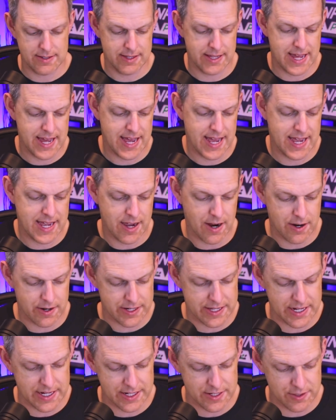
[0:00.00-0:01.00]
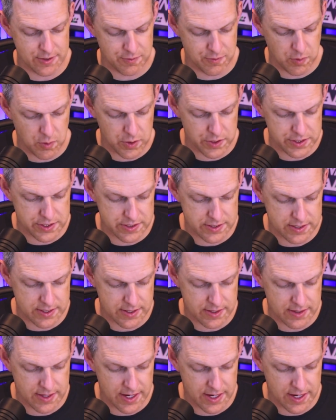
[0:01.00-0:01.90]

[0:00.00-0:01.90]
they are getting divorced.